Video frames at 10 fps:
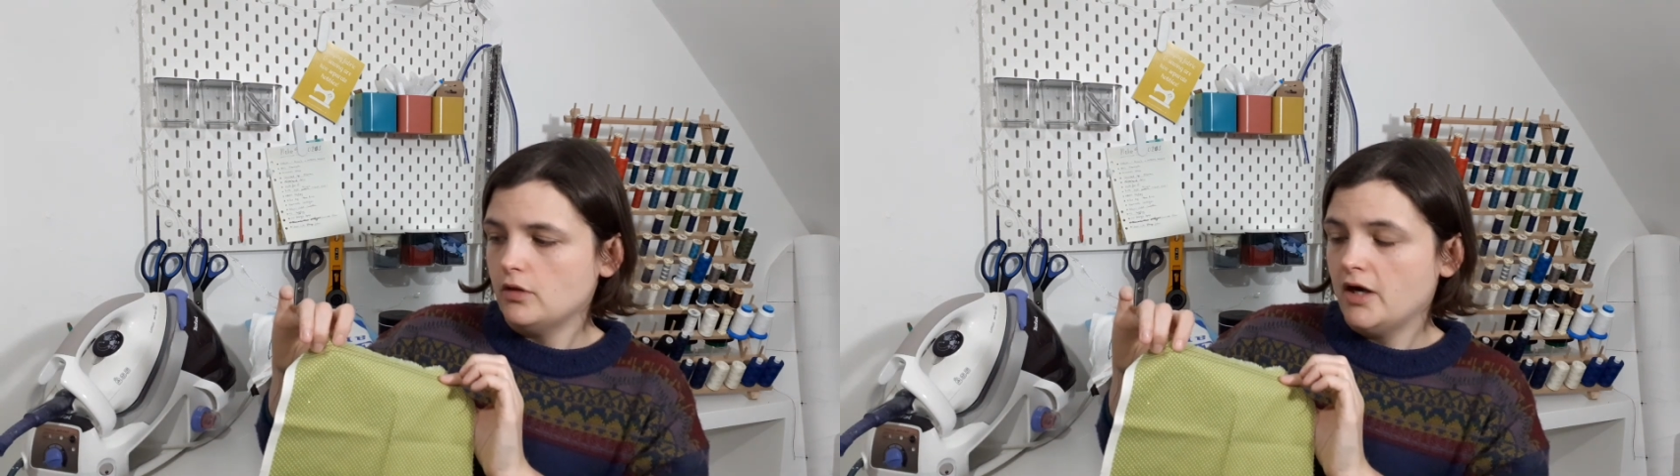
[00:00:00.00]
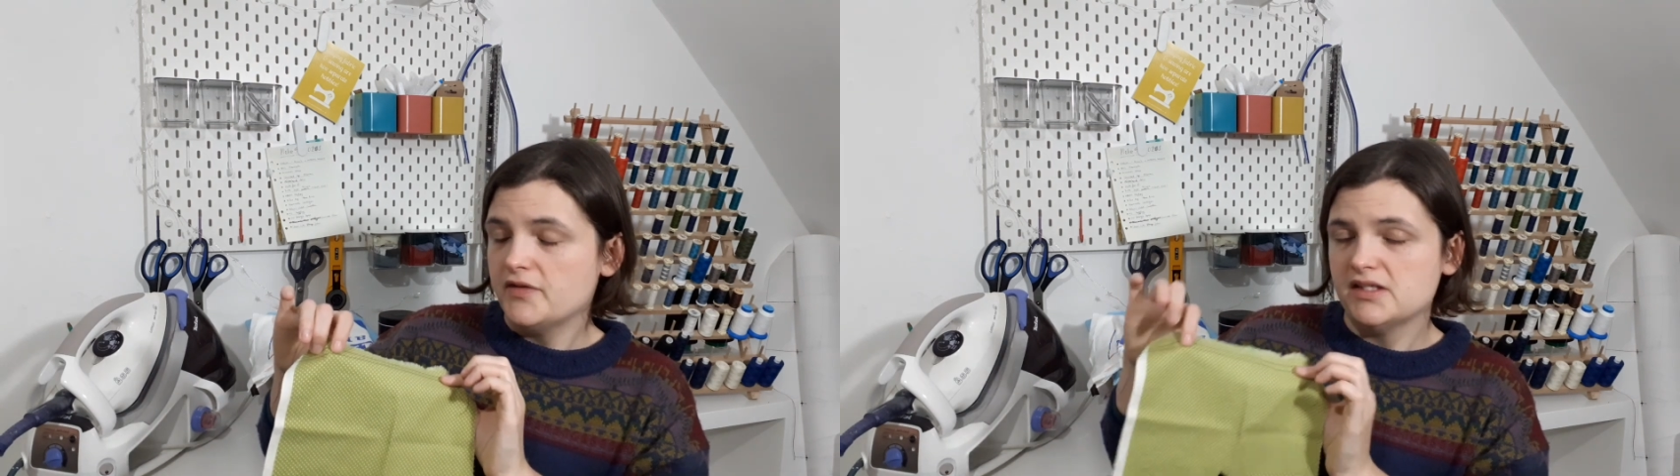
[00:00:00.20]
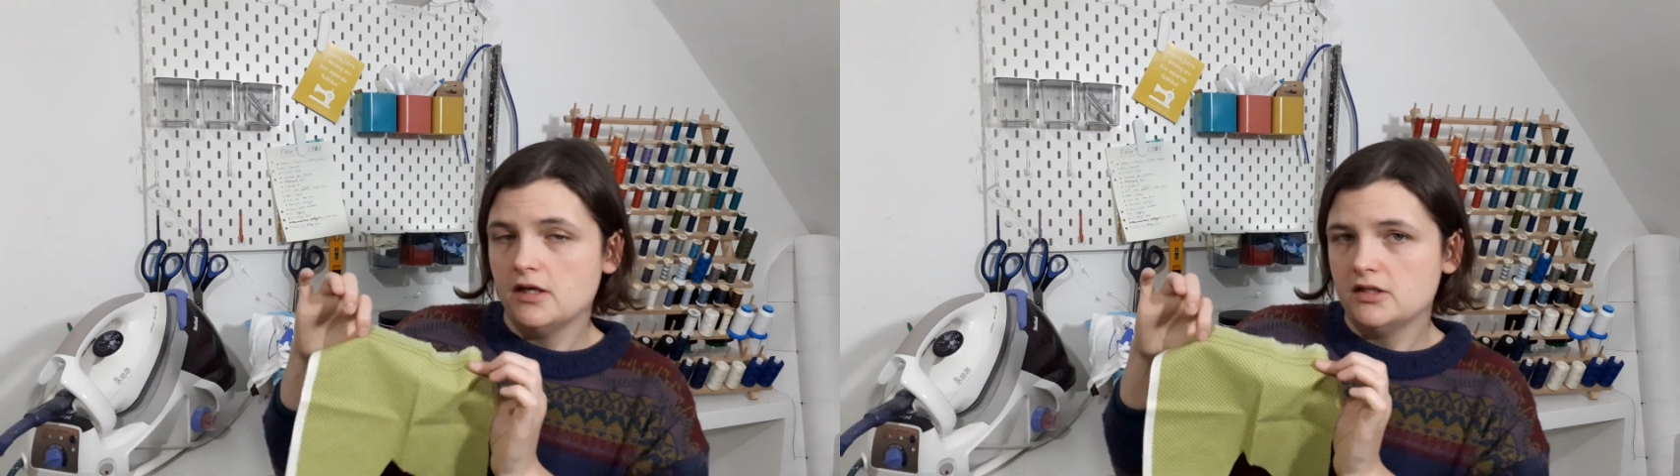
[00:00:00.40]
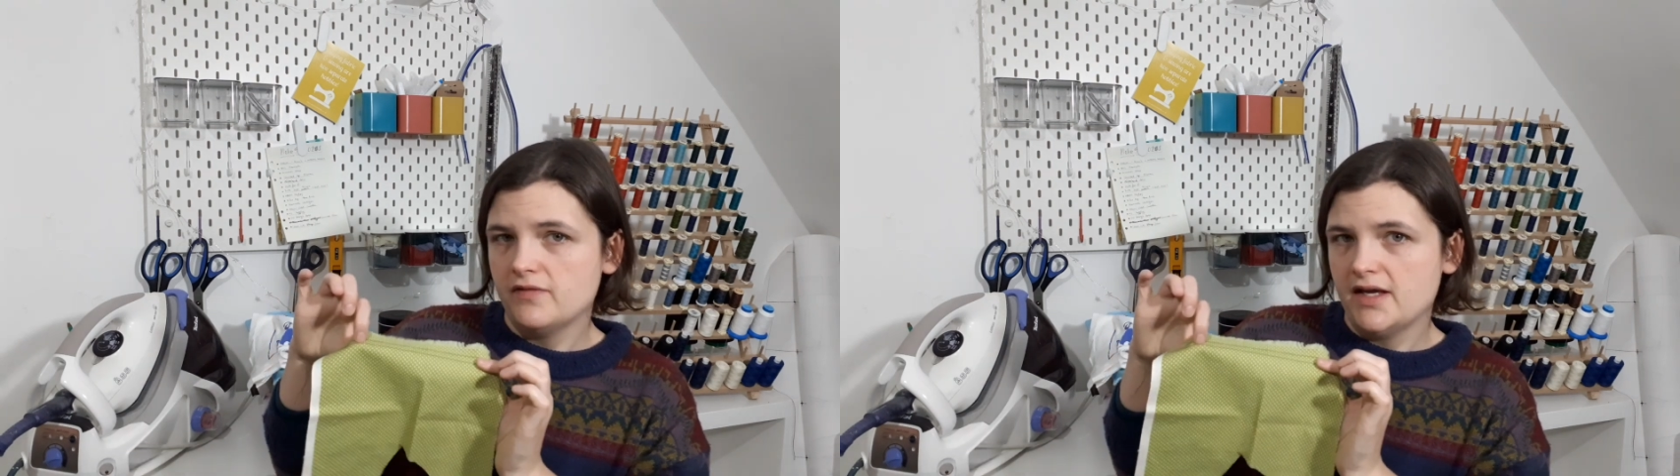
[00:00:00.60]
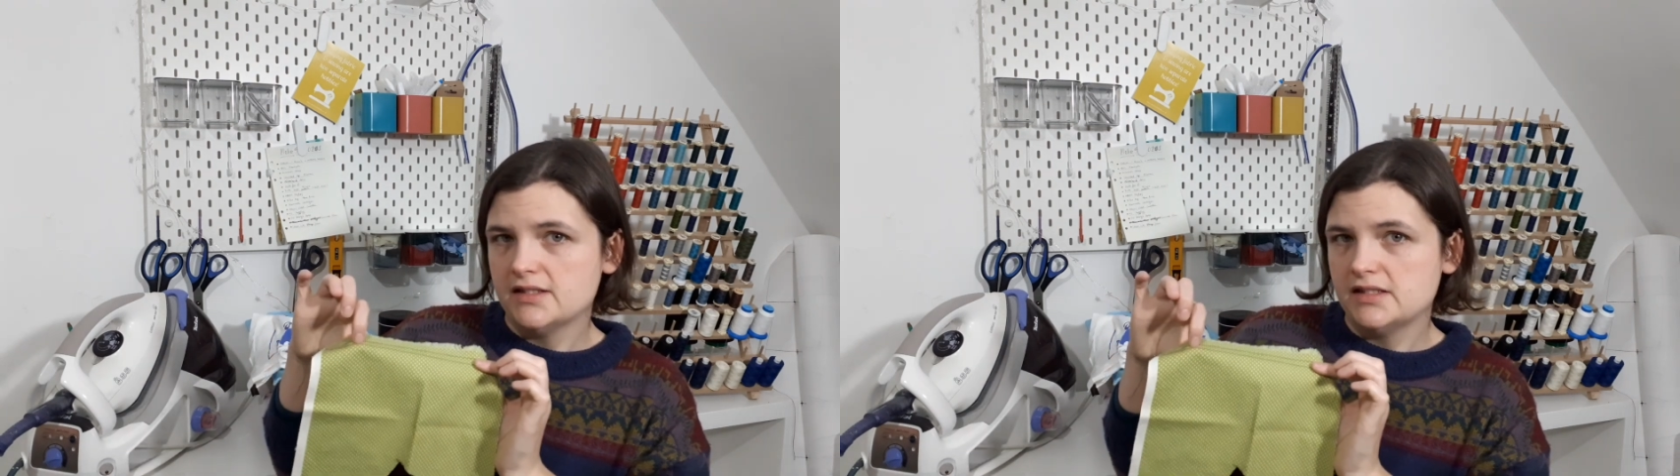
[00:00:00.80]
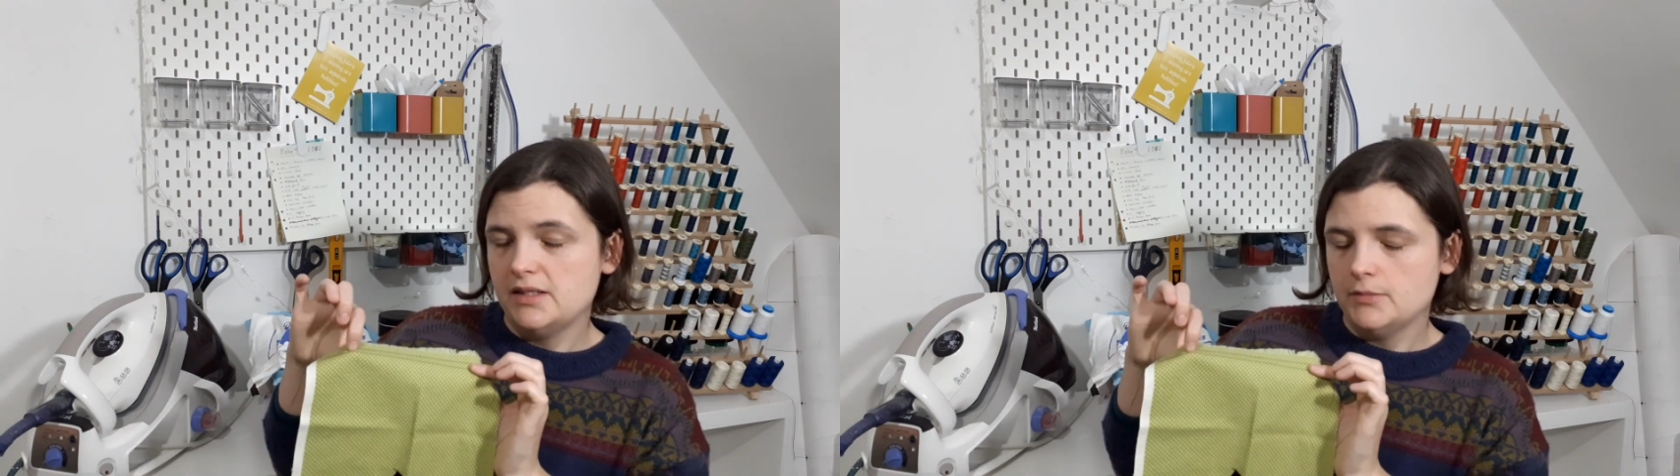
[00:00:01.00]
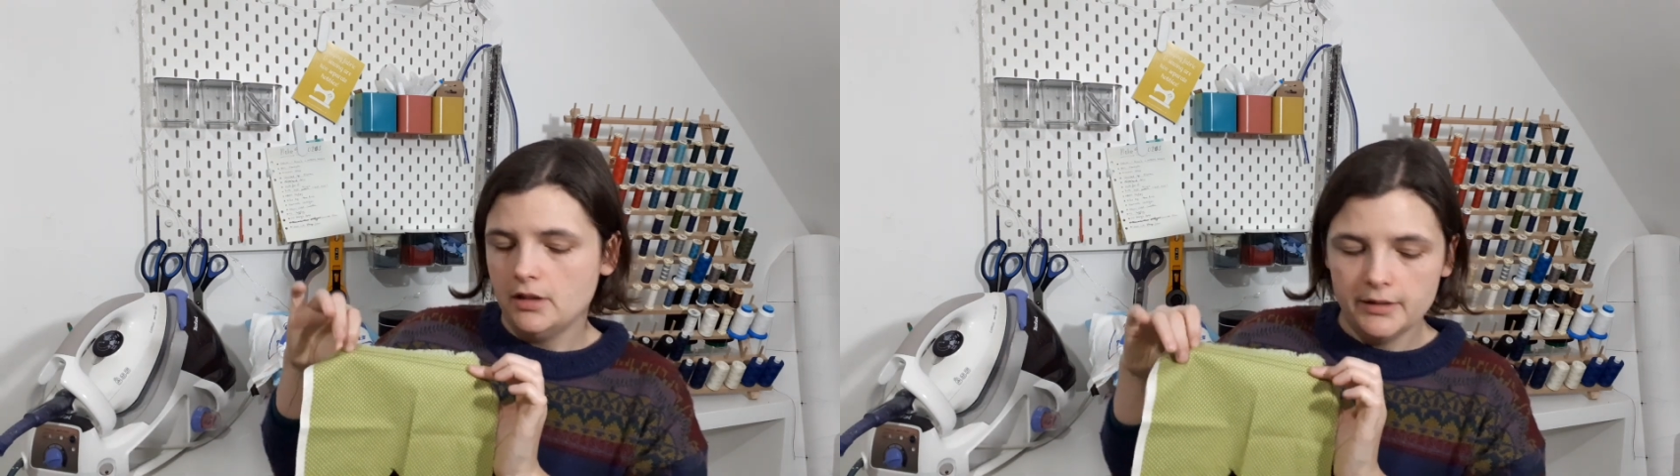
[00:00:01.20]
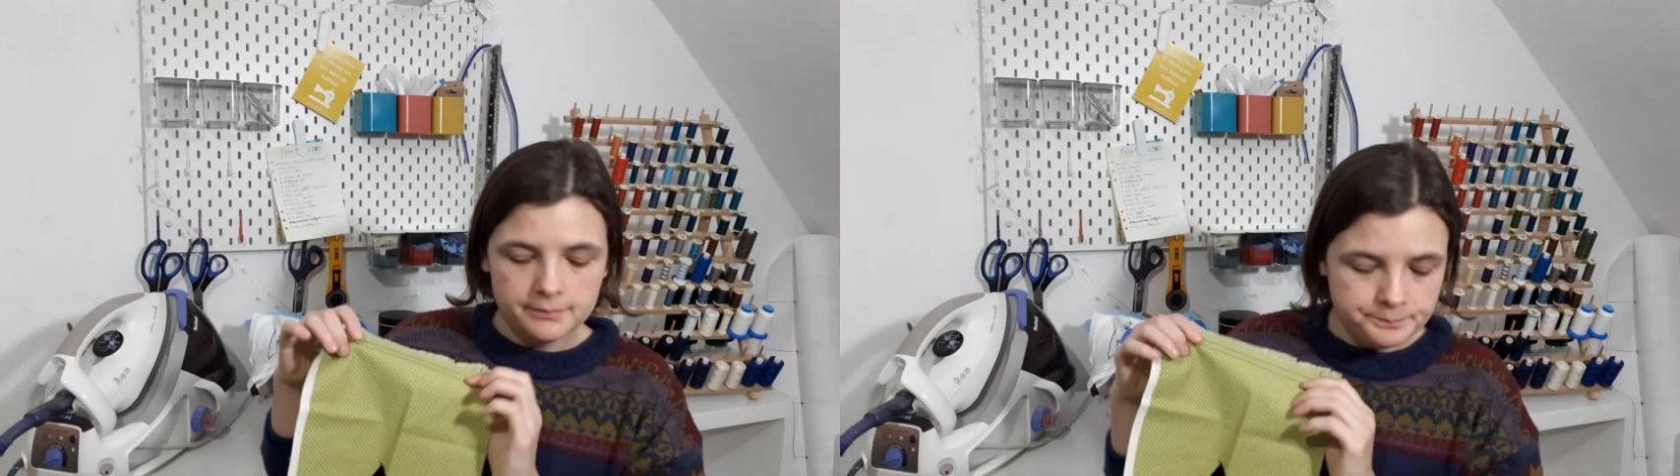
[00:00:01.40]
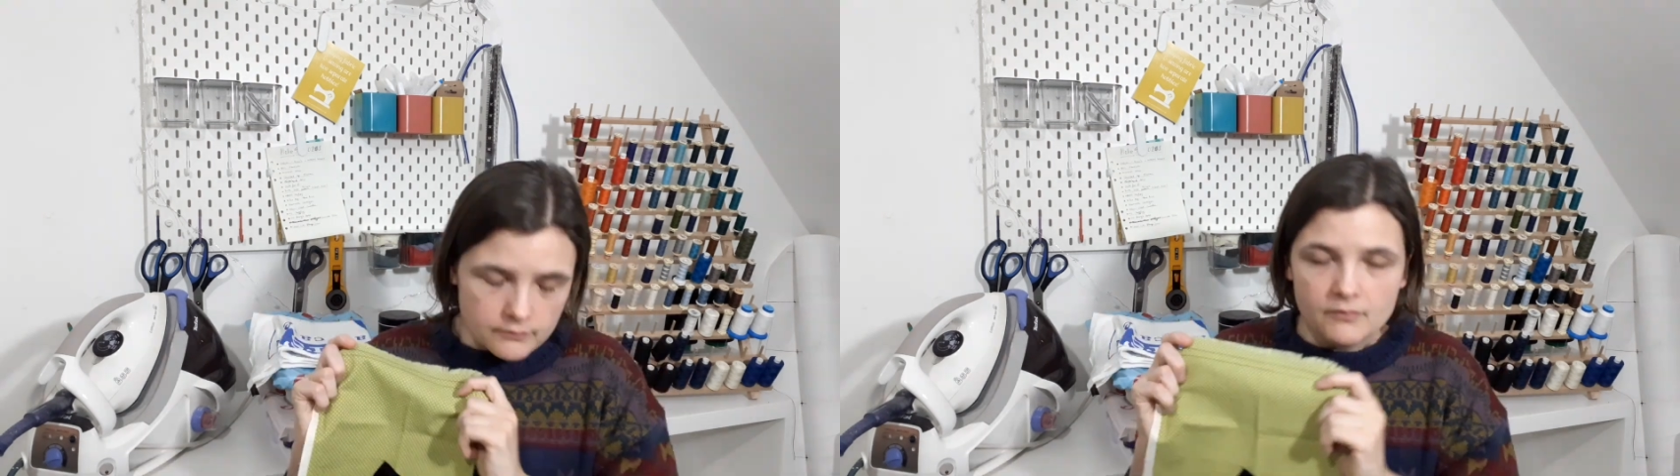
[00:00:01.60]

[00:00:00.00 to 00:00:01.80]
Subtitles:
either side of that seam line.